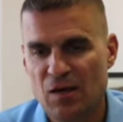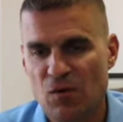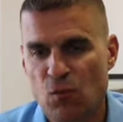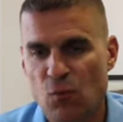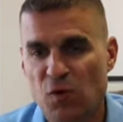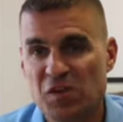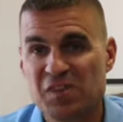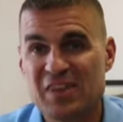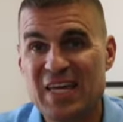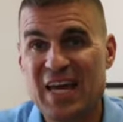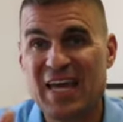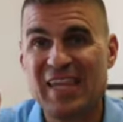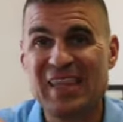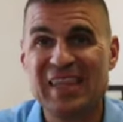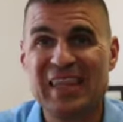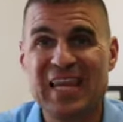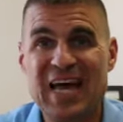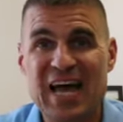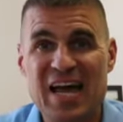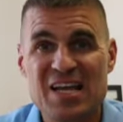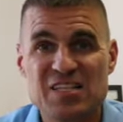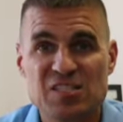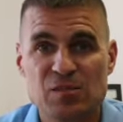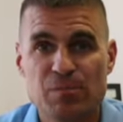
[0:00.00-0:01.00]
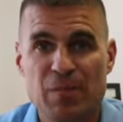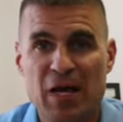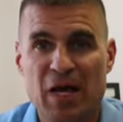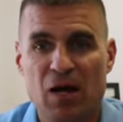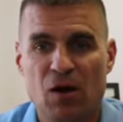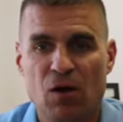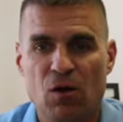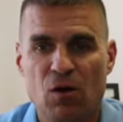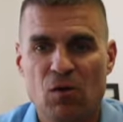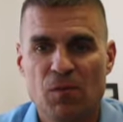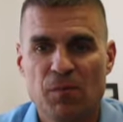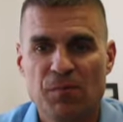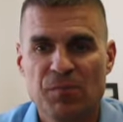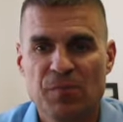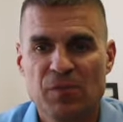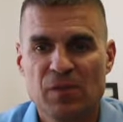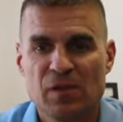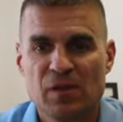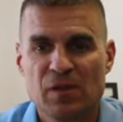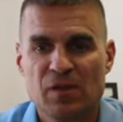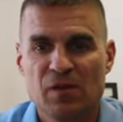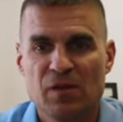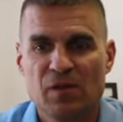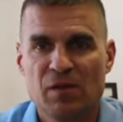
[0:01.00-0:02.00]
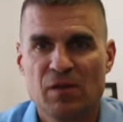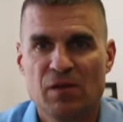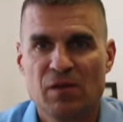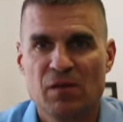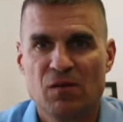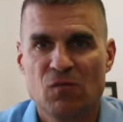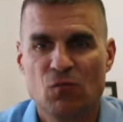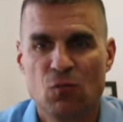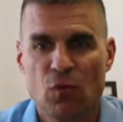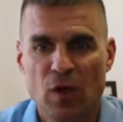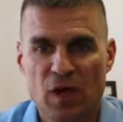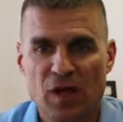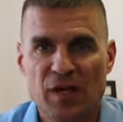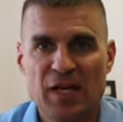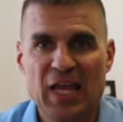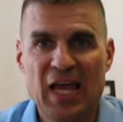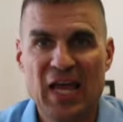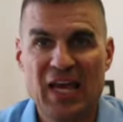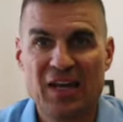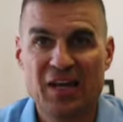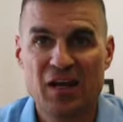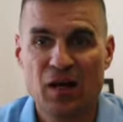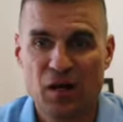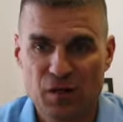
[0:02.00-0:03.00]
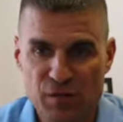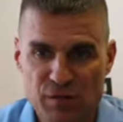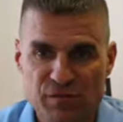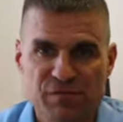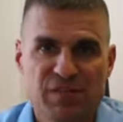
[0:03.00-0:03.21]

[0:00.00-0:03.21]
with that last mile run at under